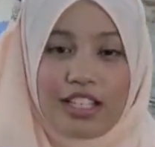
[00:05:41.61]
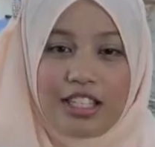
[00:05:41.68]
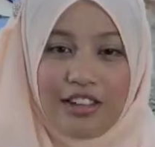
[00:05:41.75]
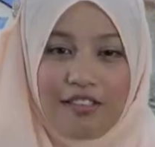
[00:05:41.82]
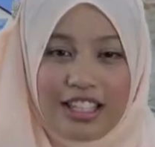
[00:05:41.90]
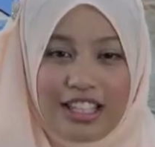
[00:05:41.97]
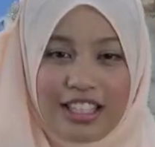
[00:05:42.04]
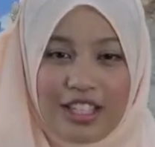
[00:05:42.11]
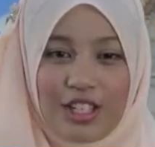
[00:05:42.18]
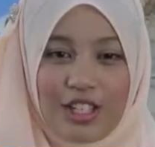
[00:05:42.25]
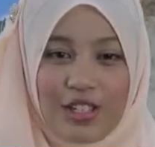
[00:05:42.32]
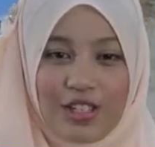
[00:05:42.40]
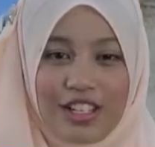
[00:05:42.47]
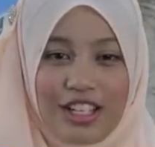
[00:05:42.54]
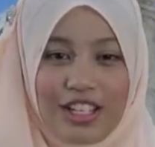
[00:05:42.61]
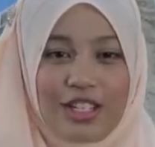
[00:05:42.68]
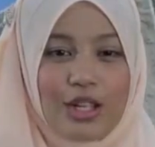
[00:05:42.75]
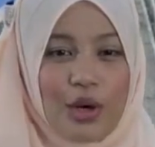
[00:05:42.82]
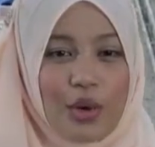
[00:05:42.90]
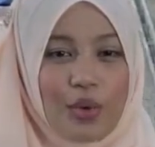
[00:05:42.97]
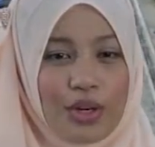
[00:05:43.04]
TVET
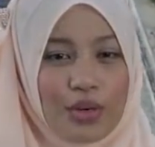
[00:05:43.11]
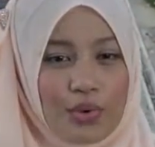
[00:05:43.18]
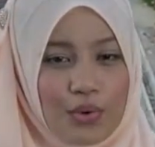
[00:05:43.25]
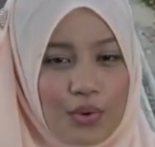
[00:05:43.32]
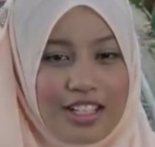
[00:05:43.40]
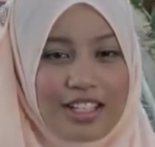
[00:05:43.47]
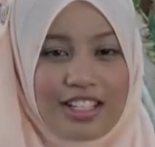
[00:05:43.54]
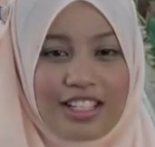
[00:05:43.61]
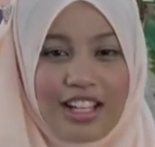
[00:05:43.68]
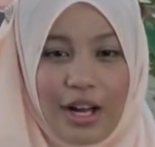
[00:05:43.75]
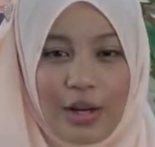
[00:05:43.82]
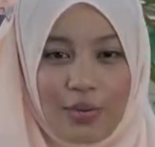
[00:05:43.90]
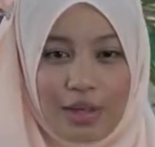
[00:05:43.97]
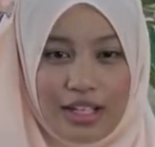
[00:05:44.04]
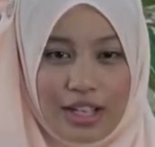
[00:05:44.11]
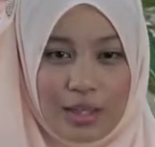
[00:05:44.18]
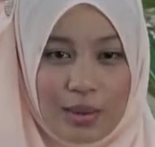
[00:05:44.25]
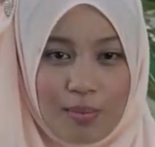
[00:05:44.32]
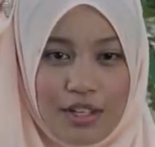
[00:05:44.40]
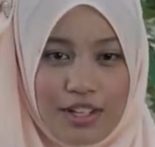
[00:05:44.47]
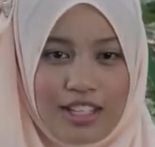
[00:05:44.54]
students with real site work
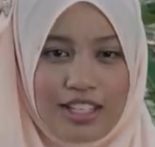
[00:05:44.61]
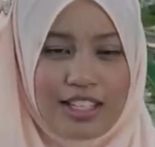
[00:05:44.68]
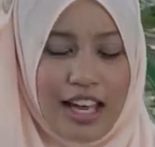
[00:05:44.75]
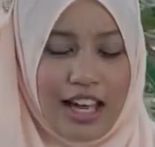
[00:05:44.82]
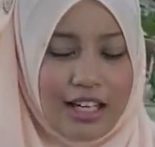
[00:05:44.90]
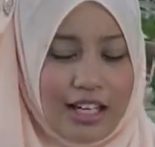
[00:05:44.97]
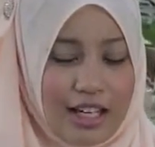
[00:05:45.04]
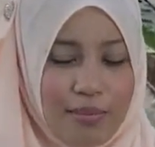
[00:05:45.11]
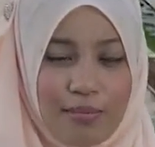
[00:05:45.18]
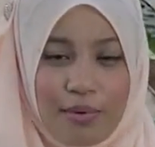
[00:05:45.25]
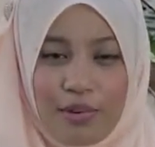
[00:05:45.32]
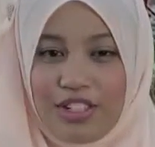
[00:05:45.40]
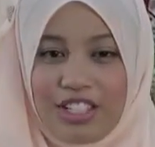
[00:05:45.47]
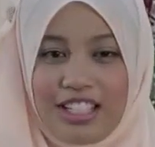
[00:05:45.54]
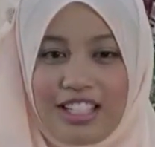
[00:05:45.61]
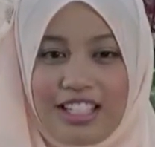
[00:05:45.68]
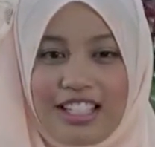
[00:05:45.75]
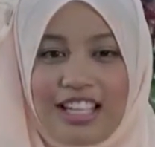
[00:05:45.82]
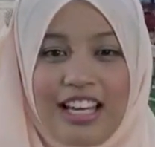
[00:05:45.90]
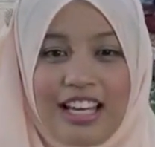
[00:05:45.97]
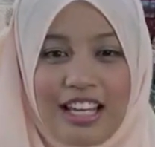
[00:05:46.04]
experience and improve
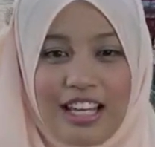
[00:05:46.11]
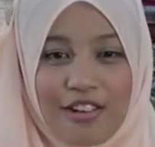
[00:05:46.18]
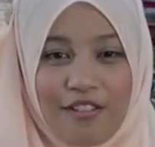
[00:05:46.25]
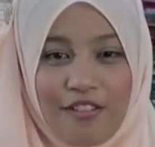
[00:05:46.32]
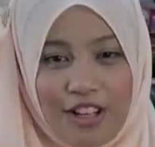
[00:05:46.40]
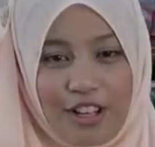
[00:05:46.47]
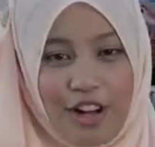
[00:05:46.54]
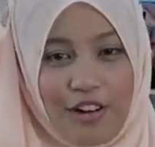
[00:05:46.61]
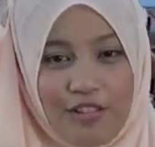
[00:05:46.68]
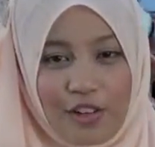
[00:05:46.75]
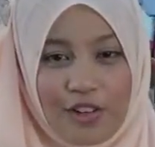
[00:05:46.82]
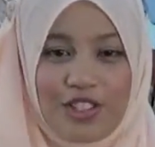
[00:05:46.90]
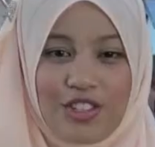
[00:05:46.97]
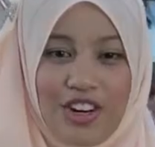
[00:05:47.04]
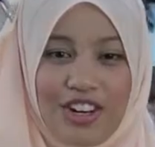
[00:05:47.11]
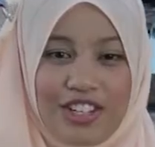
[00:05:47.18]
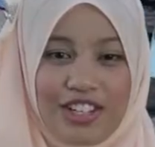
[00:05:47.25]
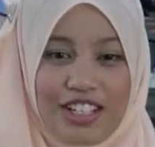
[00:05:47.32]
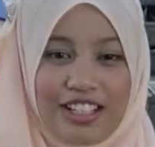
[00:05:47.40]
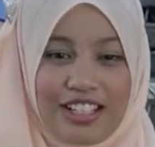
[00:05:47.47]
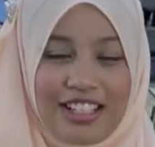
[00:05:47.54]
skills in the field of
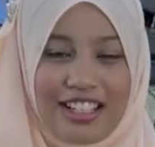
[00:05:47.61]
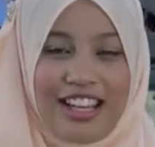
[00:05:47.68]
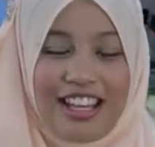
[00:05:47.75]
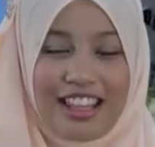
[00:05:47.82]
construction.